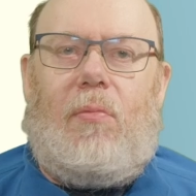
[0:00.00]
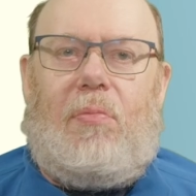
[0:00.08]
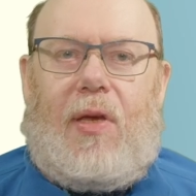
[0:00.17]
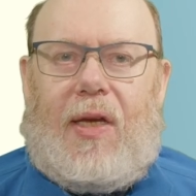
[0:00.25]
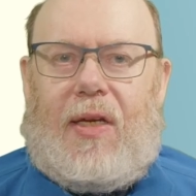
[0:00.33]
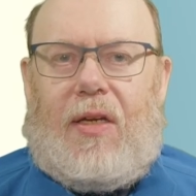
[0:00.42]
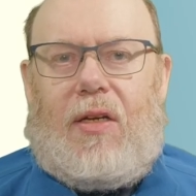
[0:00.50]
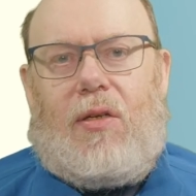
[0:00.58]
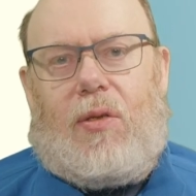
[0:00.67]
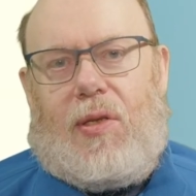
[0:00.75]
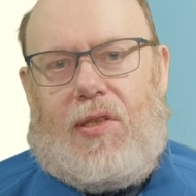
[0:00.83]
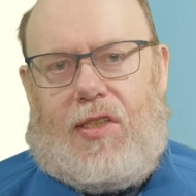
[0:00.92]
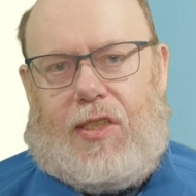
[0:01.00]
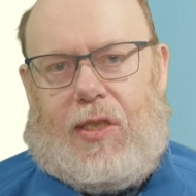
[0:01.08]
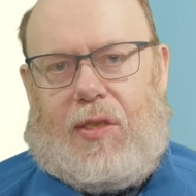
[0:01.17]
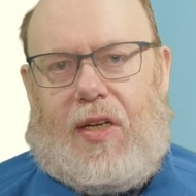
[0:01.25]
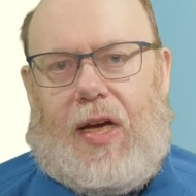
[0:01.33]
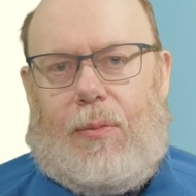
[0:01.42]
ping
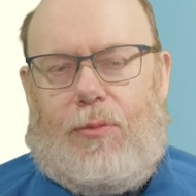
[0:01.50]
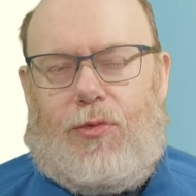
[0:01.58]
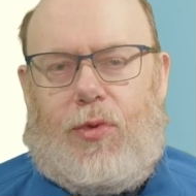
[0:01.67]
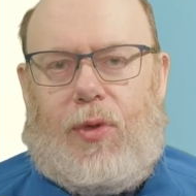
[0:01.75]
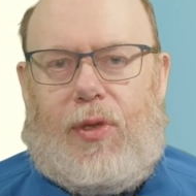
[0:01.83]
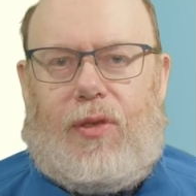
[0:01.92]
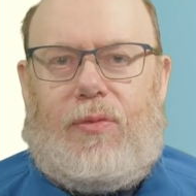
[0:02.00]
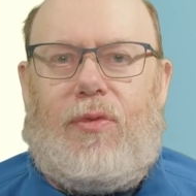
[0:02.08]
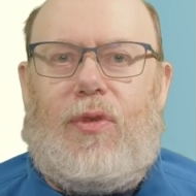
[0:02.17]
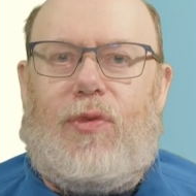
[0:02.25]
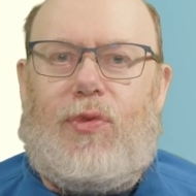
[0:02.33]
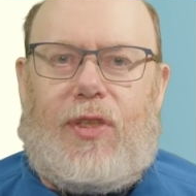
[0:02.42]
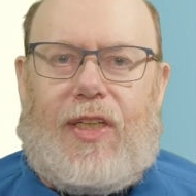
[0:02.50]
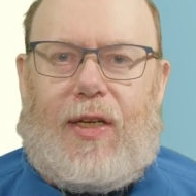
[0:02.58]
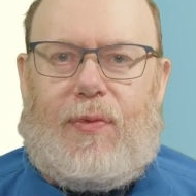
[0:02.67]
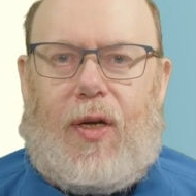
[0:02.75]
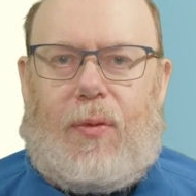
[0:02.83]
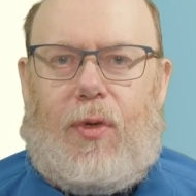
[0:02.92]
considered harmful for
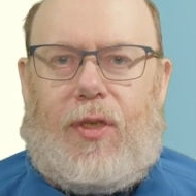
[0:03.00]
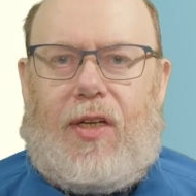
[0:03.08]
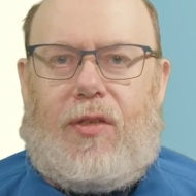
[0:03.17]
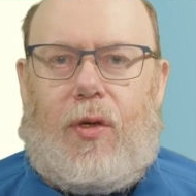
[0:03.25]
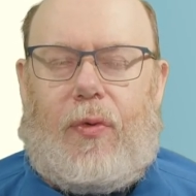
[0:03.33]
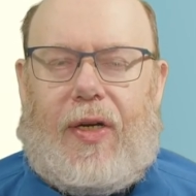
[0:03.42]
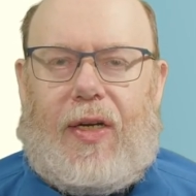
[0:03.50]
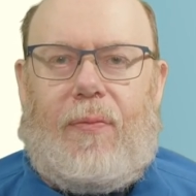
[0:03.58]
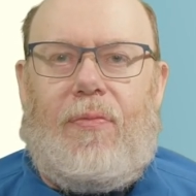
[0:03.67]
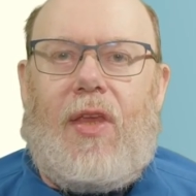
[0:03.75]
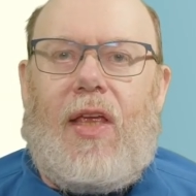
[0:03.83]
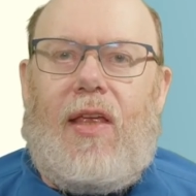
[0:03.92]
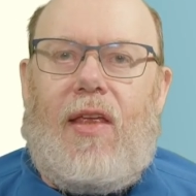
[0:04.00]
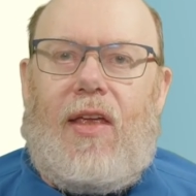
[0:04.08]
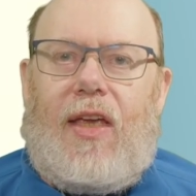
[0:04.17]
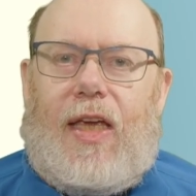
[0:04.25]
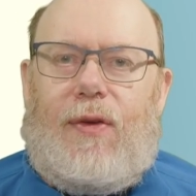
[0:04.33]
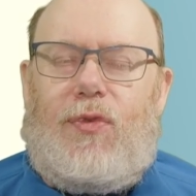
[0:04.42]
network monitoring.
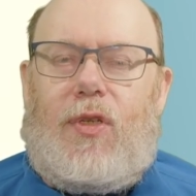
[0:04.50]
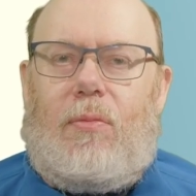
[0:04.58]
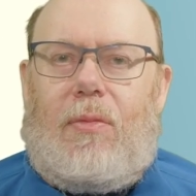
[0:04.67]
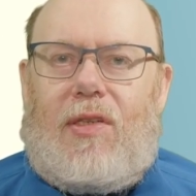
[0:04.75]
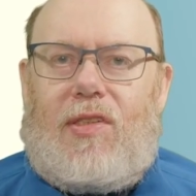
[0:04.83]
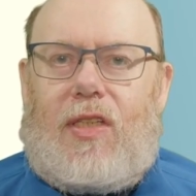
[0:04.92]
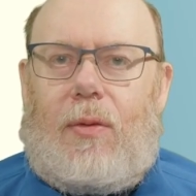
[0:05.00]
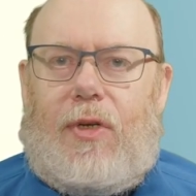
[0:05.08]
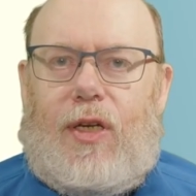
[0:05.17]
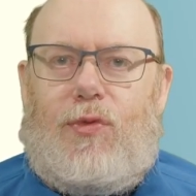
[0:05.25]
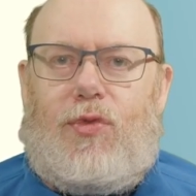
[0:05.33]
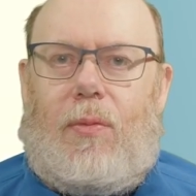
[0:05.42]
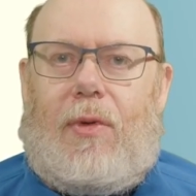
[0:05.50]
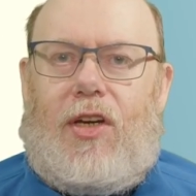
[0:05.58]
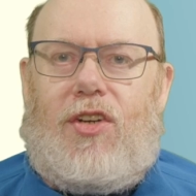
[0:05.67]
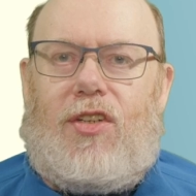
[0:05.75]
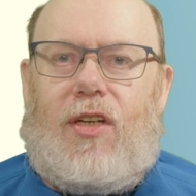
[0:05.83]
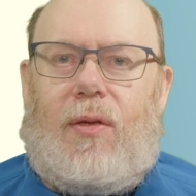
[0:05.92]
If you miss some
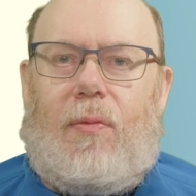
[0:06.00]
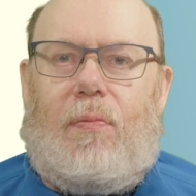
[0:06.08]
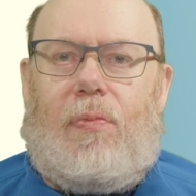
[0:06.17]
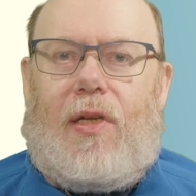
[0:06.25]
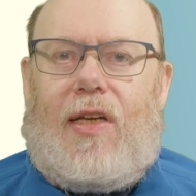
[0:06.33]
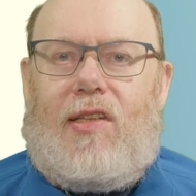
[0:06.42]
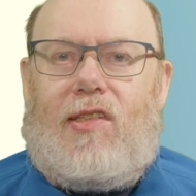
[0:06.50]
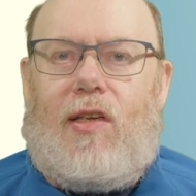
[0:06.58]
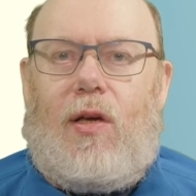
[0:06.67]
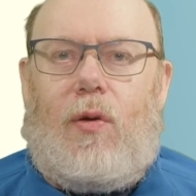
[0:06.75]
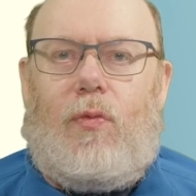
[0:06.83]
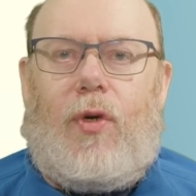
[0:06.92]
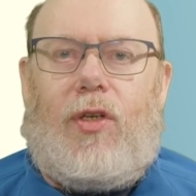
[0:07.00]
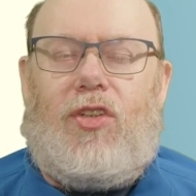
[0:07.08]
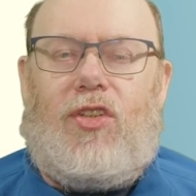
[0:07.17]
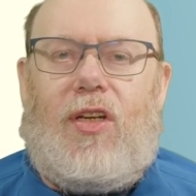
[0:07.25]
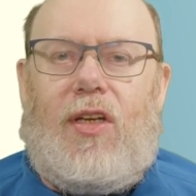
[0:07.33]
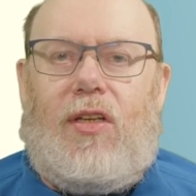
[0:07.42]
information, please
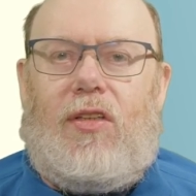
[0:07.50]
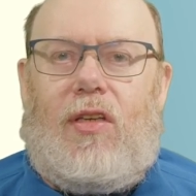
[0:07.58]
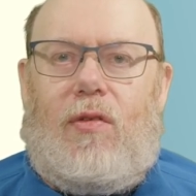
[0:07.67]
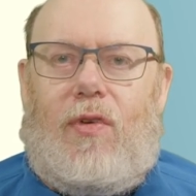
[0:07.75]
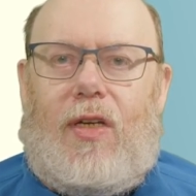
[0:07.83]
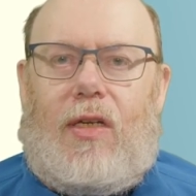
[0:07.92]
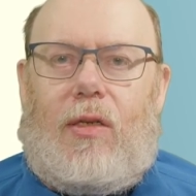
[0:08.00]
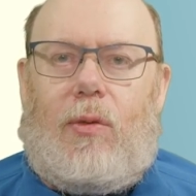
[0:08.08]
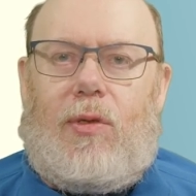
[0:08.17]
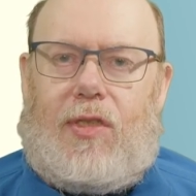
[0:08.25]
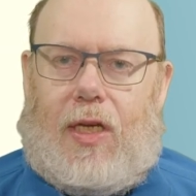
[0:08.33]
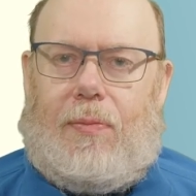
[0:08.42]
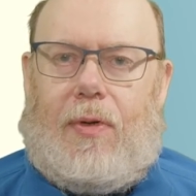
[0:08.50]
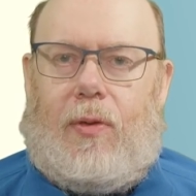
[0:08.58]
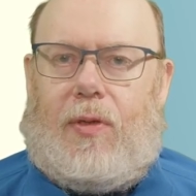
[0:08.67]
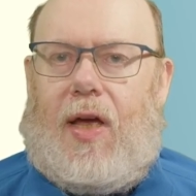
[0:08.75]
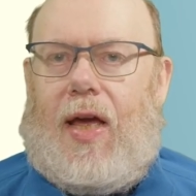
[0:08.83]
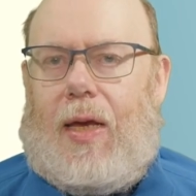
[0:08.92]
watch the videos
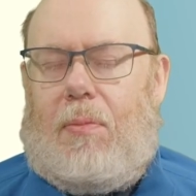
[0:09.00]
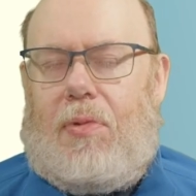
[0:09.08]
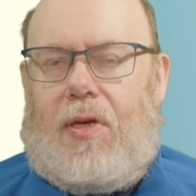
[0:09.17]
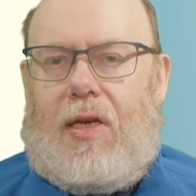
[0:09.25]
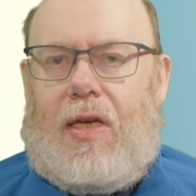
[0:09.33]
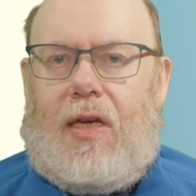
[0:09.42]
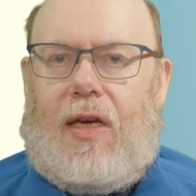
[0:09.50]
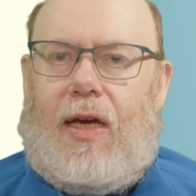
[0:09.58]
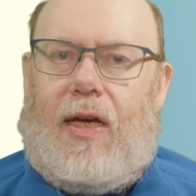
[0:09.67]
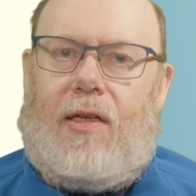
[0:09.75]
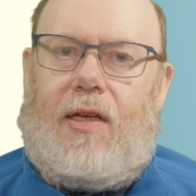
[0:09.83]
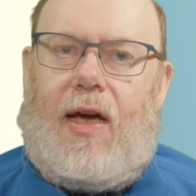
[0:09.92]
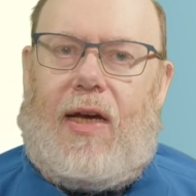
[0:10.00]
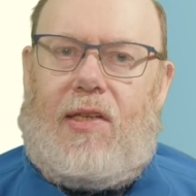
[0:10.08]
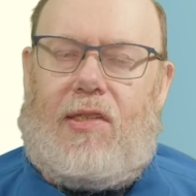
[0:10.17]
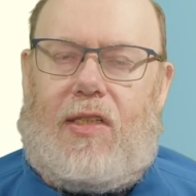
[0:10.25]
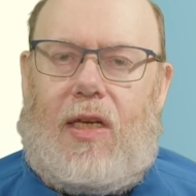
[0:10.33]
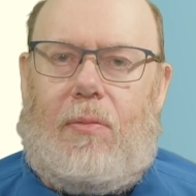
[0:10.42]
about IP and
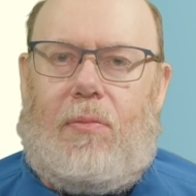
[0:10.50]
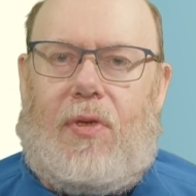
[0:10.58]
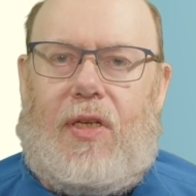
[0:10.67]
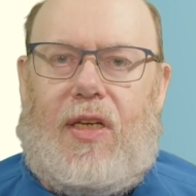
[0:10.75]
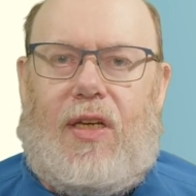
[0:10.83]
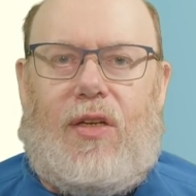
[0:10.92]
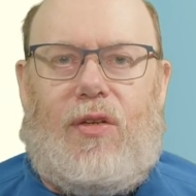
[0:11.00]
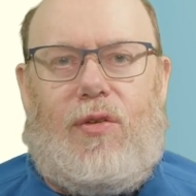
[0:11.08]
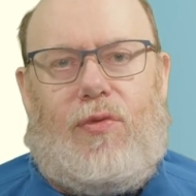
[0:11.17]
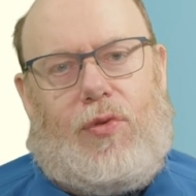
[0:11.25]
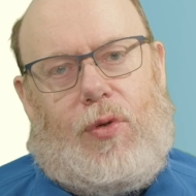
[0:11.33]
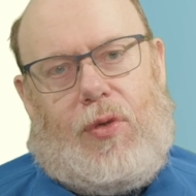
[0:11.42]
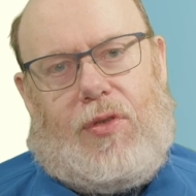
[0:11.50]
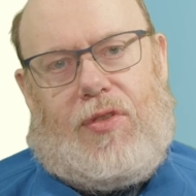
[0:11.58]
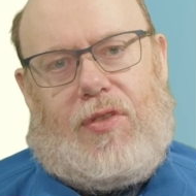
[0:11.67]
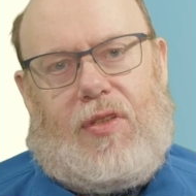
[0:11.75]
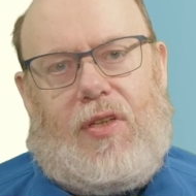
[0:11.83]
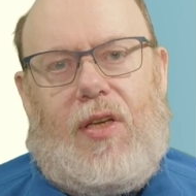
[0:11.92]
ICMP
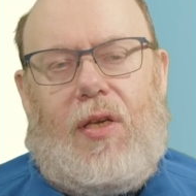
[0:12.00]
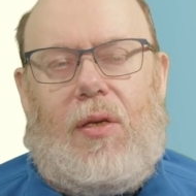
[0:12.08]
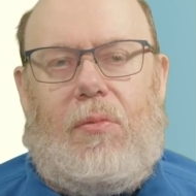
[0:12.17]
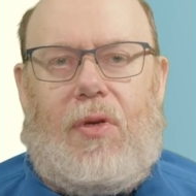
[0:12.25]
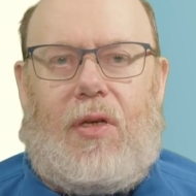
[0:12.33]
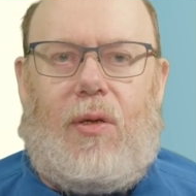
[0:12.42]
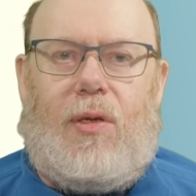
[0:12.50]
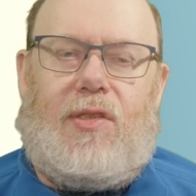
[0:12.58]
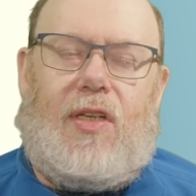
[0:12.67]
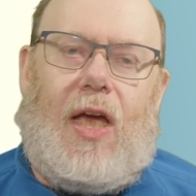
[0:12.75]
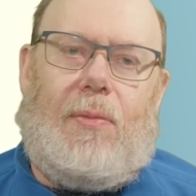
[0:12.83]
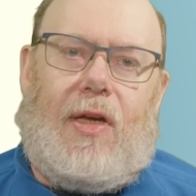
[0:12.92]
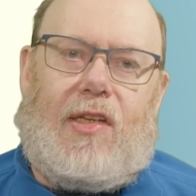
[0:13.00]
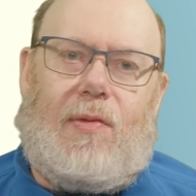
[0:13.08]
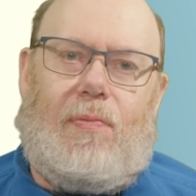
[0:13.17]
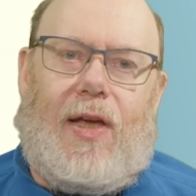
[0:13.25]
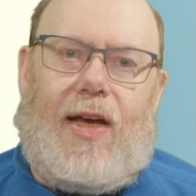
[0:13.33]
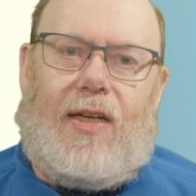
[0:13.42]
first, because I'm
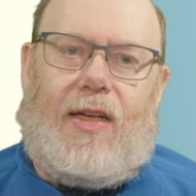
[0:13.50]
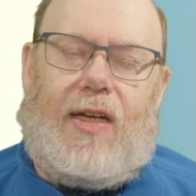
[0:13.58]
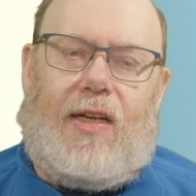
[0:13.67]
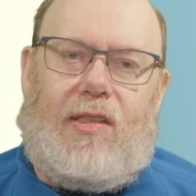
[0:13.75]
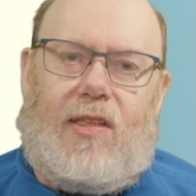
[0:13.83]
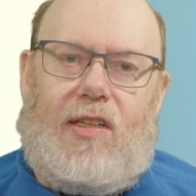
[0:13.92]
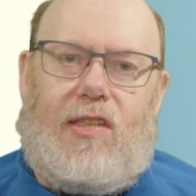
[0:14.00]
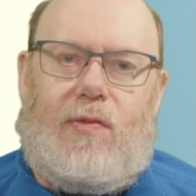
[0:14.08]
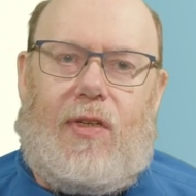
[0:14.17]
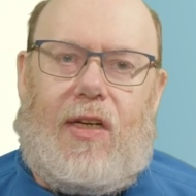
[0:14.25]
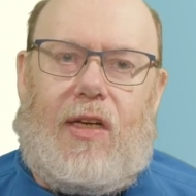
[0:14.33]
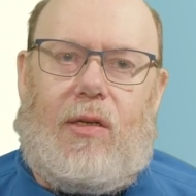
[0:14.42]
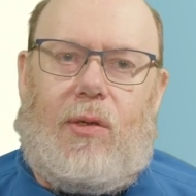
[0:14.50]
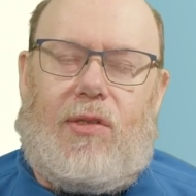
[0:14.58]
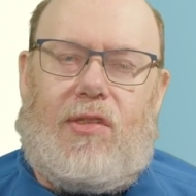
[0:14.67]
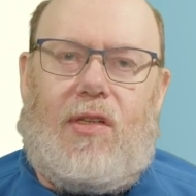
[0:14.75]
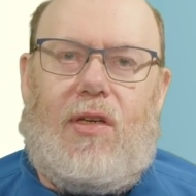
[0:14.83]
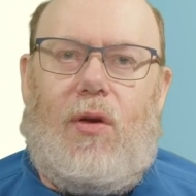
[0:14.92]
explaining in these
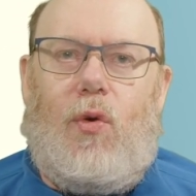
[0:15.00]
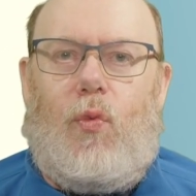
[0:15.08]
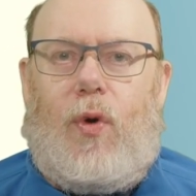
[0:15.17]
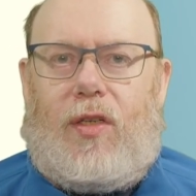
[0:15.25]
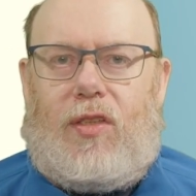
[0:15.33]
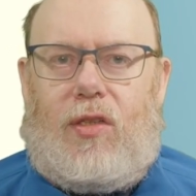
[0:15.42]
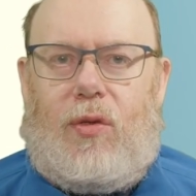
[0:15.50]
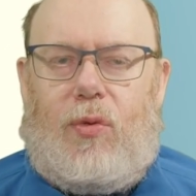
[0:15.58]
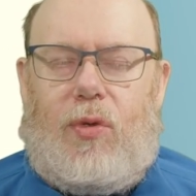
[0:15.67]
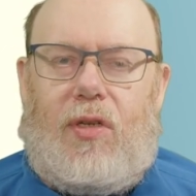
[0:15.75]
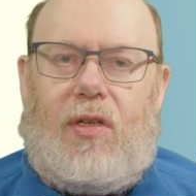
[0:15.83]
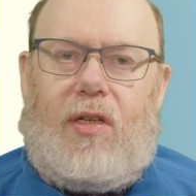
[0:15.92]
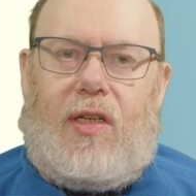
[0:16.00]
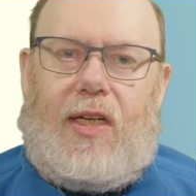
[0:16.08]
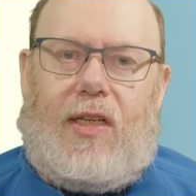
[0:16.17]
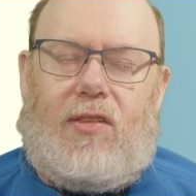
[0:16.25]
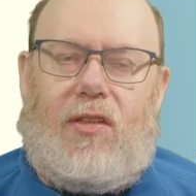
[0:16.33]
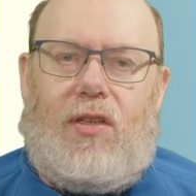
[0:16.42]
videos what you
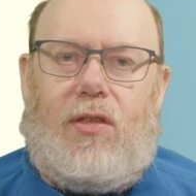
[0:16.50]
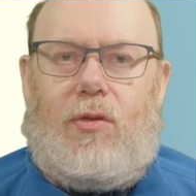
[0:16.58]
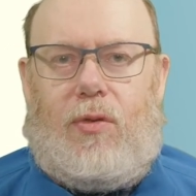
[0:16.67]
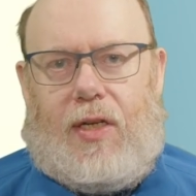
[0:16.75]
need to